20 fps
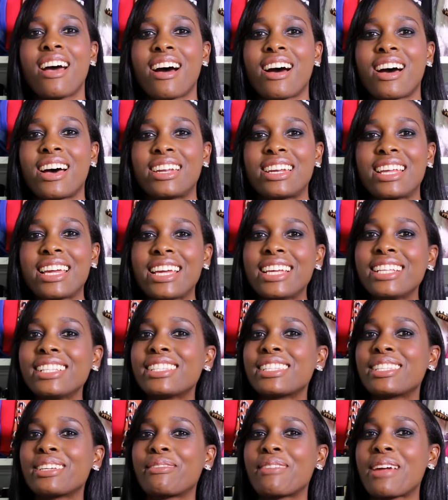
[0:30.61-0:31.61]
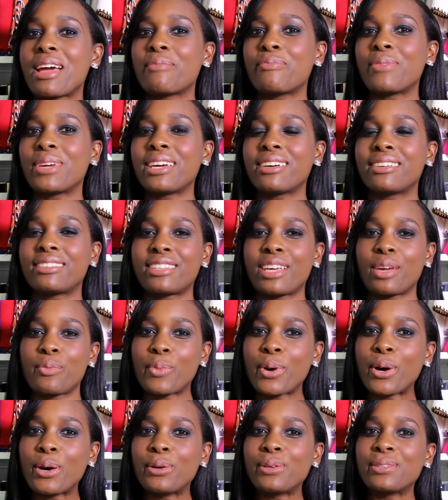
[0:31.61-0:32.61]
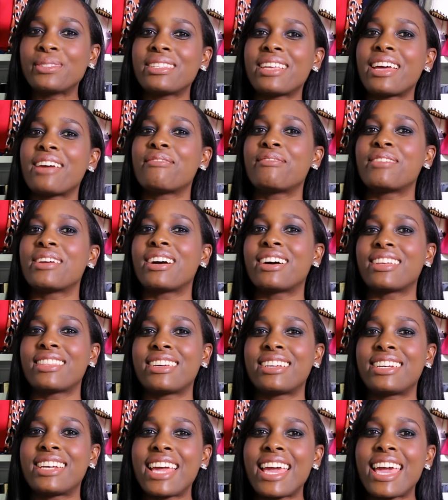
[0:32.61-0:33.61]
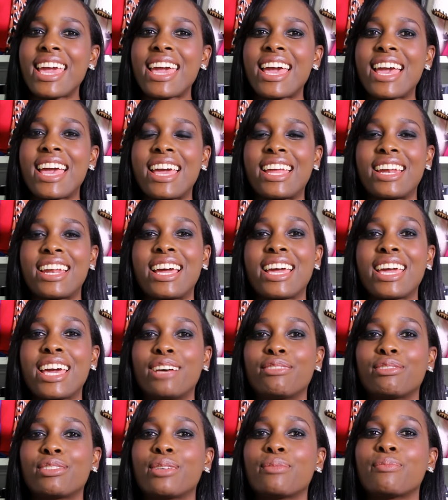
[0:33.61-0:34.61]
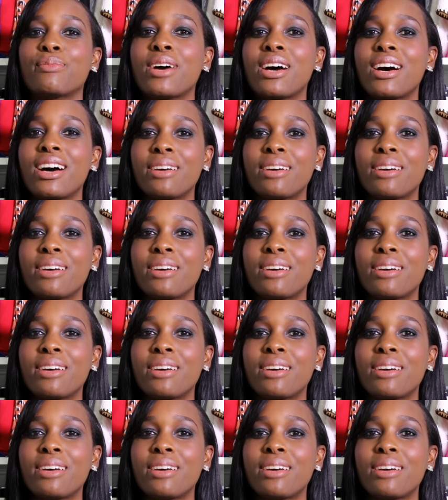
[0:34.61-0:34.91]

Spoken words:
on Instagram because I post every other day and I have some